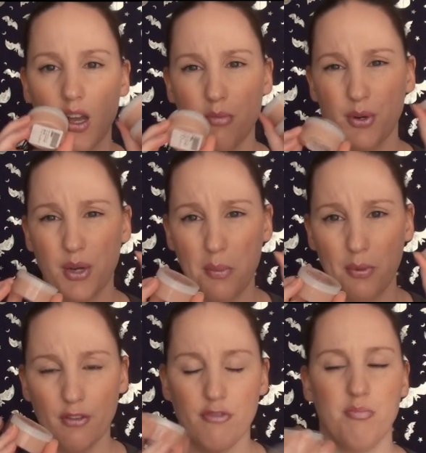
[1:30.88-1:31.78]
I bought a
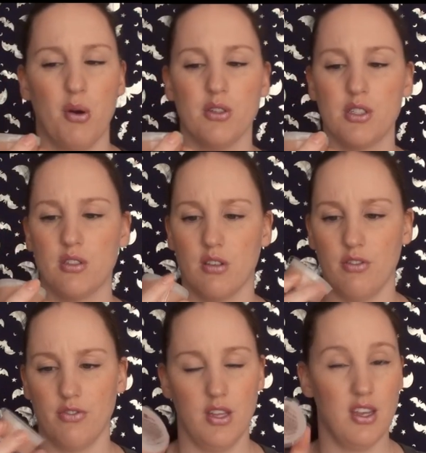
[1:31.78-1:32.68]
couple of pots
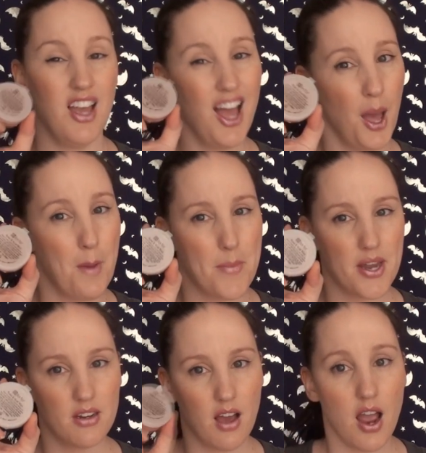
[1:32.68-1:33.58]
of the
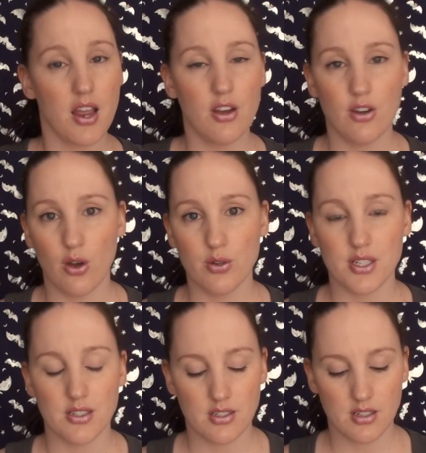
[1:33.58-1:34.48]
Ben Nye
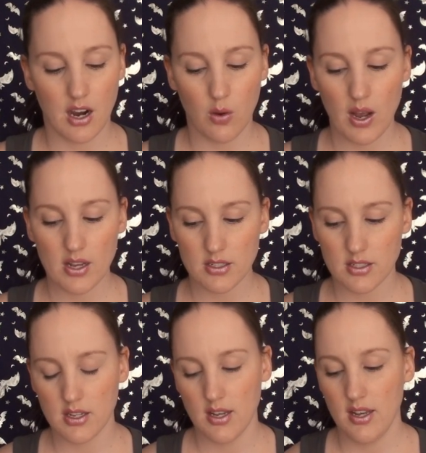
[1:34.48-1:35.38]
Nose and Scar
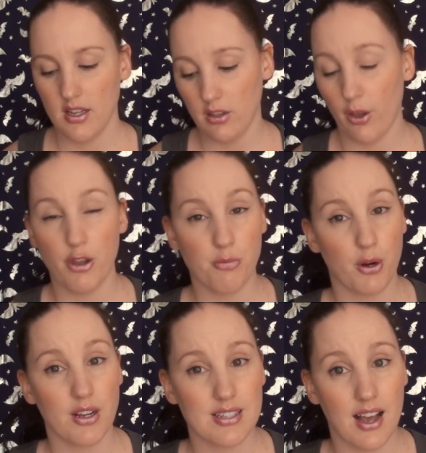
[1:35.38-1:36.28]
Wax. A lot of the
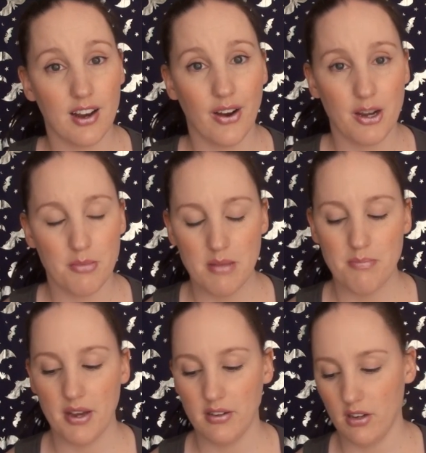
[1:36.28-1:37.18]
products are going to be
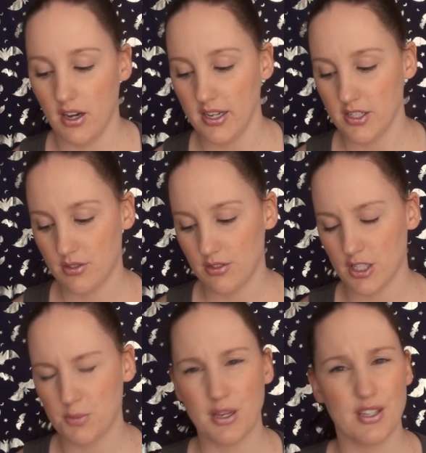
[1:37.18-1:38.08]
Ben Nye,
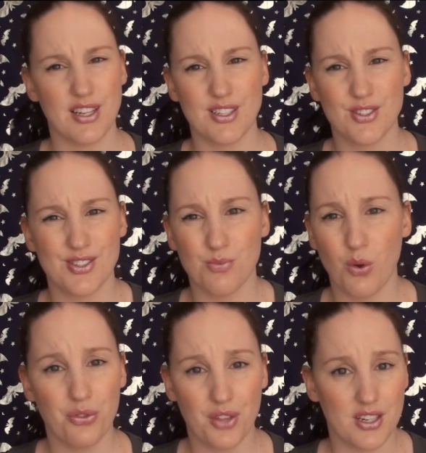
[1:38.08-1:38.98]
just because that's
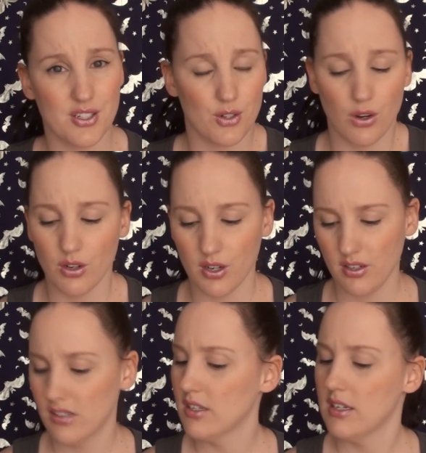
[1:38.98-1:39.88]
what they stock.